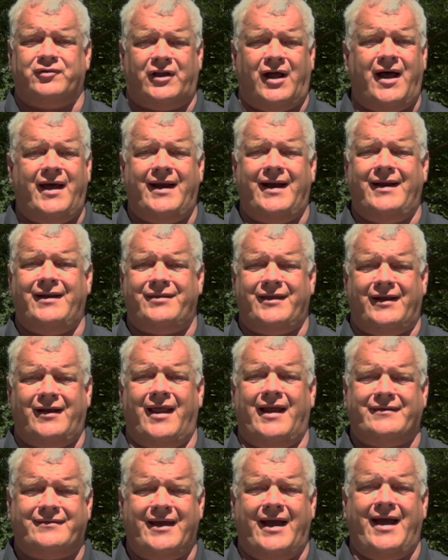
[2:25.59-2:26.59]
blood, anything
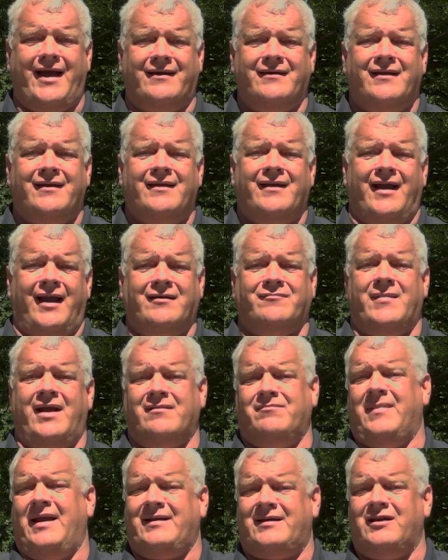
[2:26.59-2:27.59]
like that,
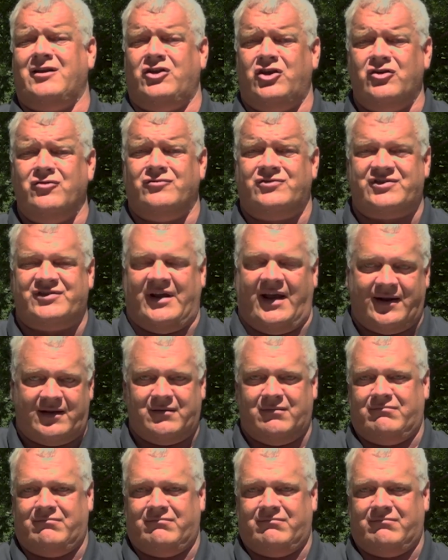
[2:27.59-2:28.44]
and making you sick.